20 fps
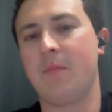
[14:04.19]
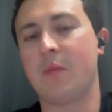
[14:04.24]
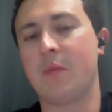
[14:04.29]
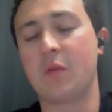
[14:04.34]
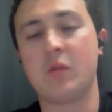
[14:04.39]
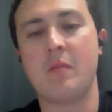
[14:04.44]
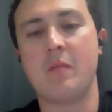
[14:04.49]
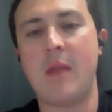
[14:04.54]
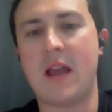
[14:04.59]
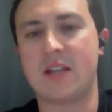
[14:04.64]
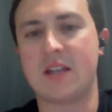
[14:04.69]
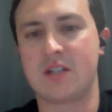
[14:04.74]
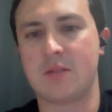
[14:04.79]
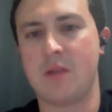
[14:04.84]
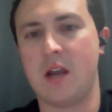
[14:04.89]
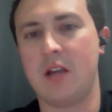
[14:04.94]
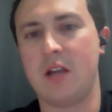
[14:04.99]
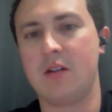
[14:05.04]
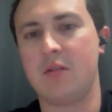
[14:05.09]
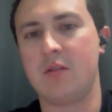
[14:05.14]
Through the
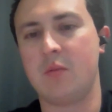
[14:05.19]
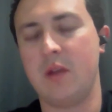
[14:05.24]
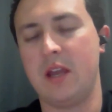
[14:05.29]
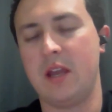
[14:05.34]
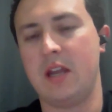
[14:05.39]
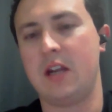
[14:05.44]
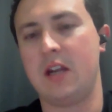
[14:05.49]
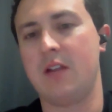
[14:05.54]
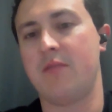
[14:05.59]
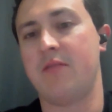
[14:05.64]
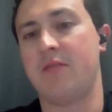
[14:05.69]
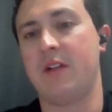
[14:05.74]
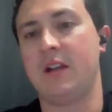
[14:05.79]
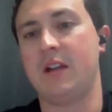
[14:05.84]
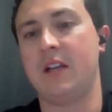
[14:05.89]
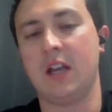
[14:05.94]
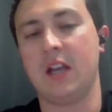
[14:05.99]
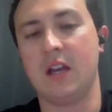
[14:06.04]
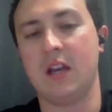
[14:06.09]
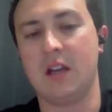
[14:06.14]
mastermind, we ended up
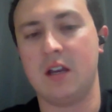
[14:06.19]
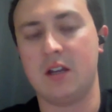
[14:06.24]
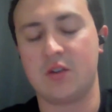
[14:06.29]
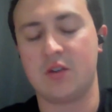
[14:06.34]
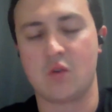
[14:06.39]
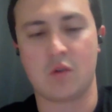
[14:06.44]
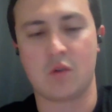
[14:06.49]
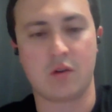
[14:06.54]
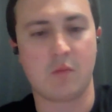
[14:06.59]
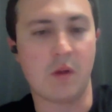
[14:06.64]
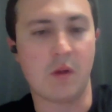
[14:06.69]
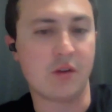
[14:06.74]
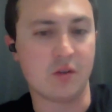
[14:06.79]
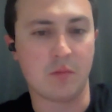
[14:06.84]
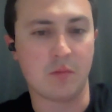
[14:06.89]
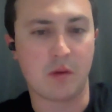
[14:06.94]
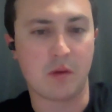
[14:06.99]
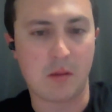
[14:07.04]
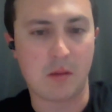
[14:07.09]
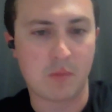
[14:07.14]
finding a short-term rental
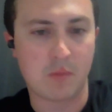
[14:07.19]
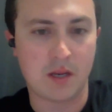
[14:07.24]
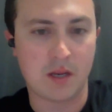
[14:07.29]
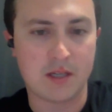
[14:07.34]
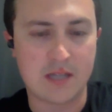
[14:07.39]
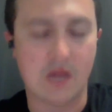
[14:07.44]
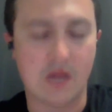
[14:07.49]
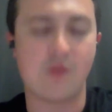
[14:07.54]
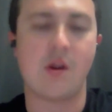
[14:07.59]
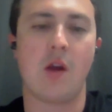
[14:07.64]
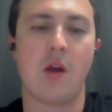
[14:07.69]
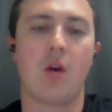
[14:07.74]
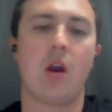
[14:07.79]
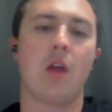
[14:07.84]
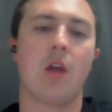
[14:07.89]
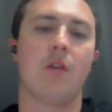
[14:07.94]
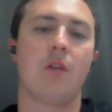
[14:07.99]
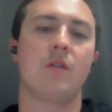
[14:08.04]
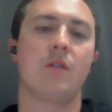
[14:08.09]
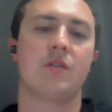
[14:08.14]
property in downtown
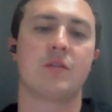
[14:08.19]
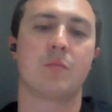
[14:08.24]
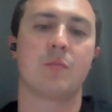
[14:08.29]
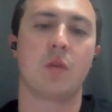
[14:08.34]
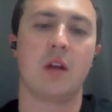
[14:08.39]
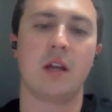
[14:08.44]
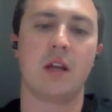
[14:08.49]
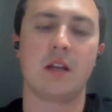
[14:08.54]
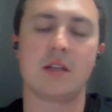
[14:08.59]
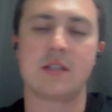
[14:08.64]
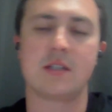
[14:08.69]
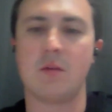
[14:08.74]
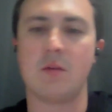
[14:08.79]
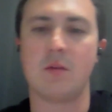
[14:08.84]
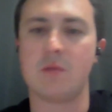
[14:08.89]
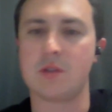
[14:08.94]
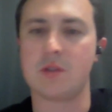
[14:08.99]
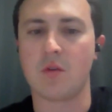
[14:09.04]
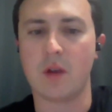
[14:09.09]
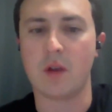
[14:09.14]
Colorado Springs that
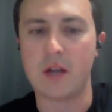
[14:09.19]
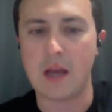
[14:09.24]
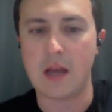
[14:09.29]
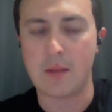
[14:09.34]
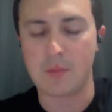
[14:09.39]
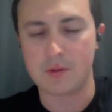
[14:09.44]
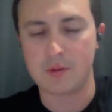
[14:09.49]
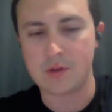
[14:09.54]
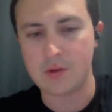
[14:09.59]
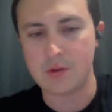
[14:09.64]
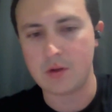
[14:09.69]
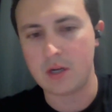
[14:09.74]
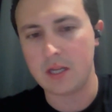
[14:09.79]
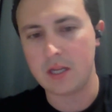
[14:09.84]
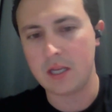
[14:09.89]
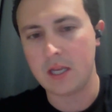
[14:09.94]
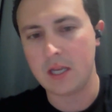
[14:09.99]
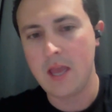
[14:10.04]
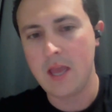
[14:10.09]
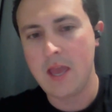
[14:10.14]
was a great
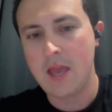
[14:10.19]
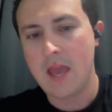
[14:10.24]
opportunity,